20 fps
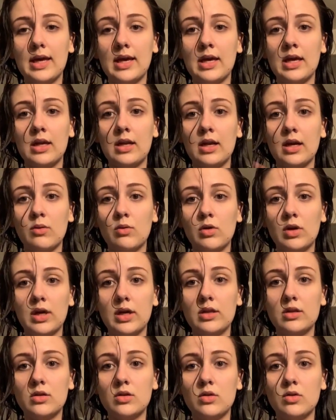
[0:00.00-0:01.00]
and I will
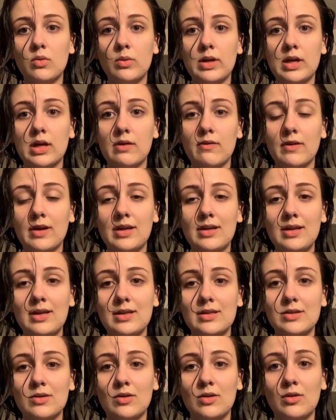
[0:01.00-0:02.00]
cut to when I find
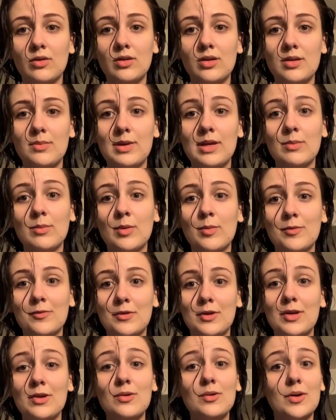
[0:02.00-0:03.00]
it, so it'll only be a moment
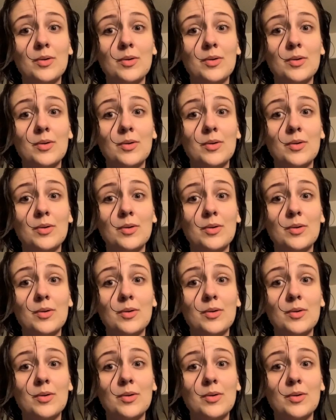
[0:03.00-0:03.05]
for you.